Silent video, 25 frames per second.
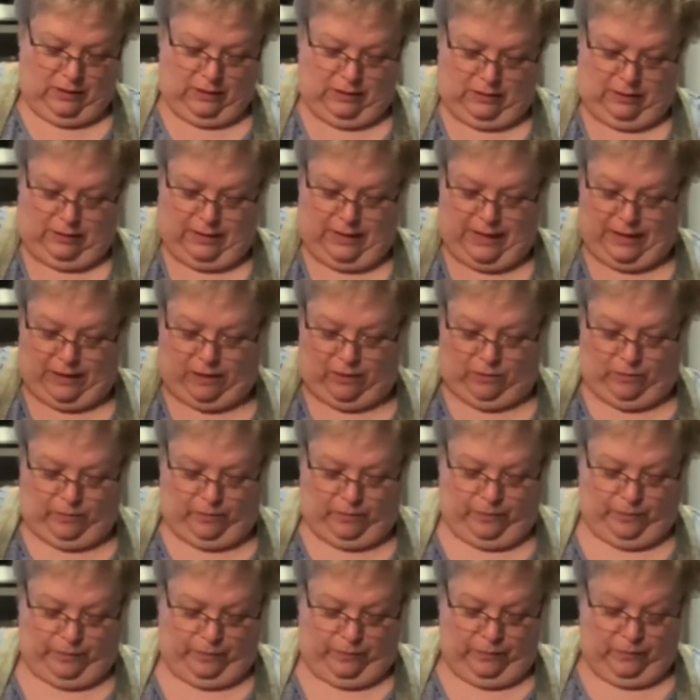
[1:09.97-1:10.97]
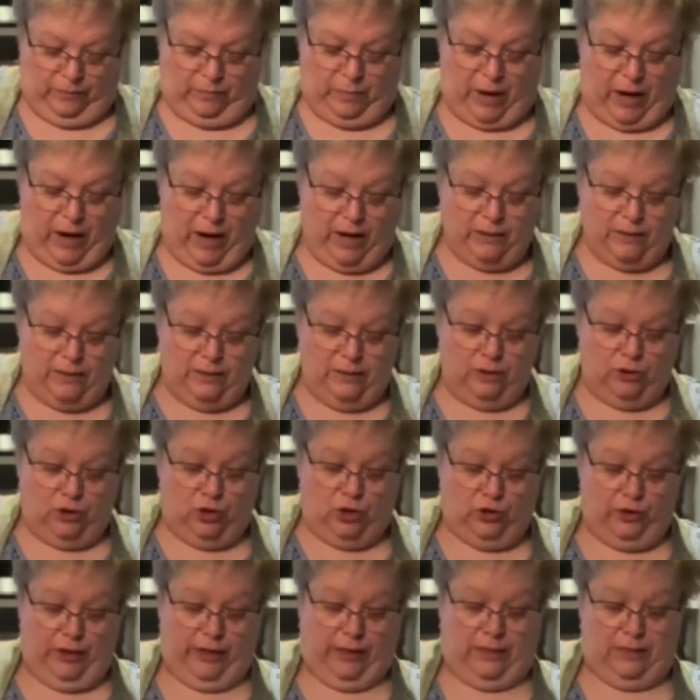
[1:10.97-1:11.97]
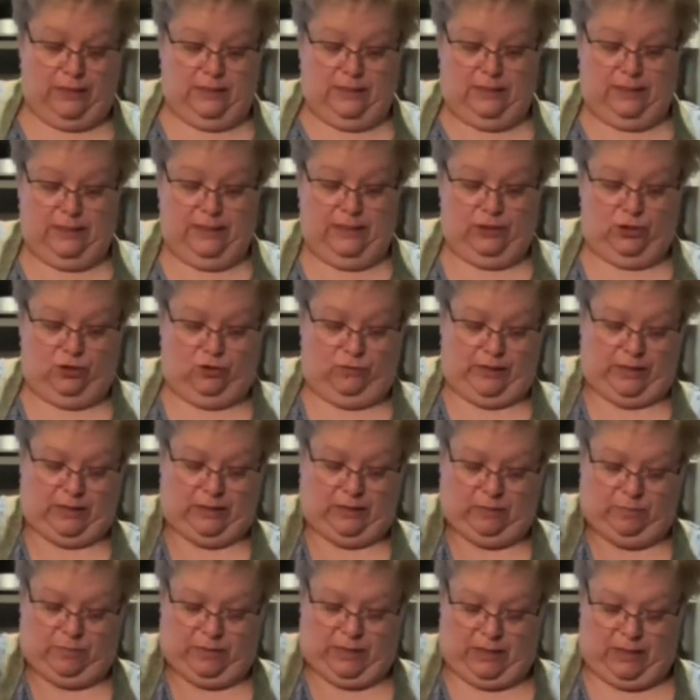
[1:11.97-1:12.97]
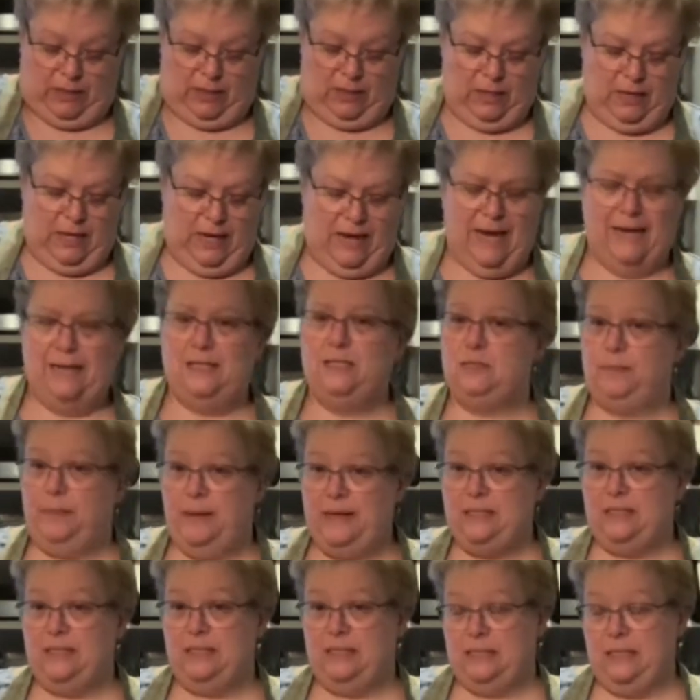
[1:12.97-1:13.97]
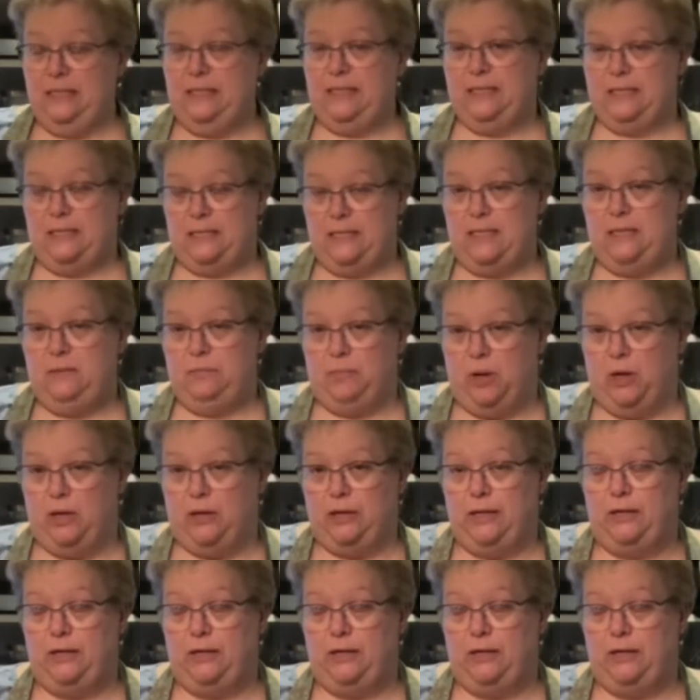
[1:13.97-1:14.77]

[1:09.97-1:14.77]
Now, part of the trick to this recipe, and it's basically a tea-bun.